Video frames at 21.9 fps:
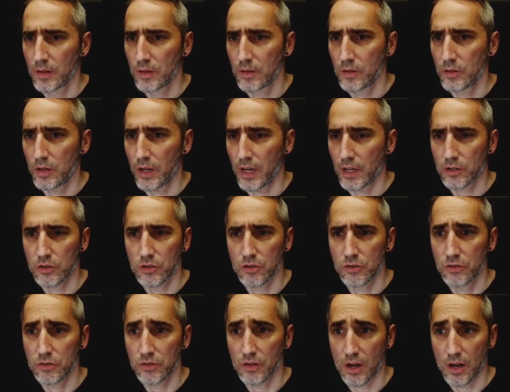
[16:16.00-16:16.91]
the action
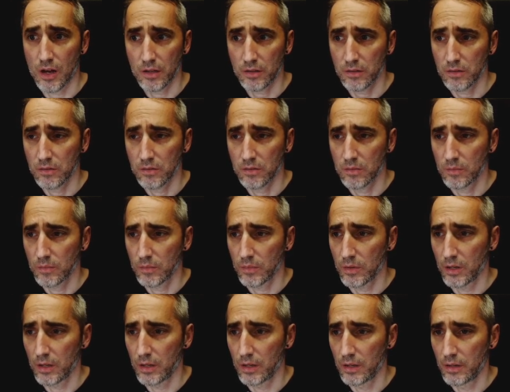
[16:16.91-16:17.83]
starts
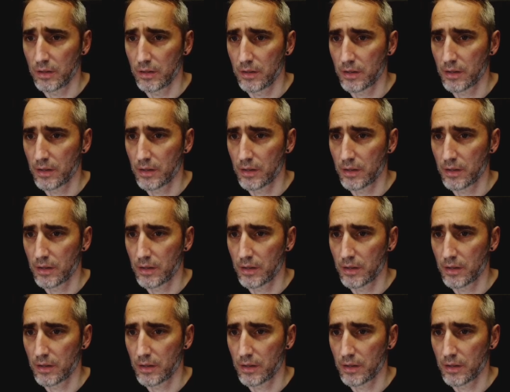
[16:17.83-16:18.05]
and